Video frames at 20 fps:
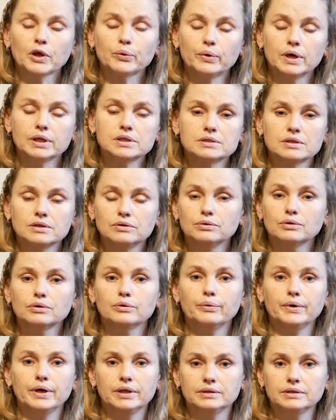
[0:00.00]
once the
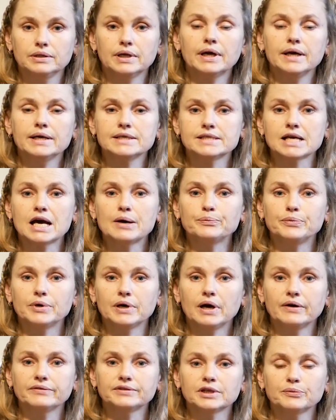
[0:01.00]
dog dries up
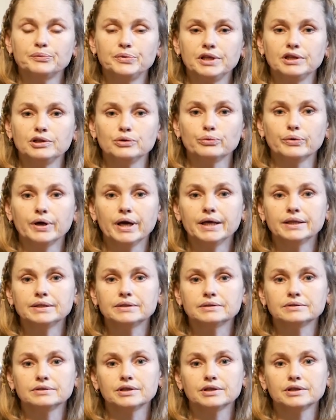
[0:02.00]
after being wet,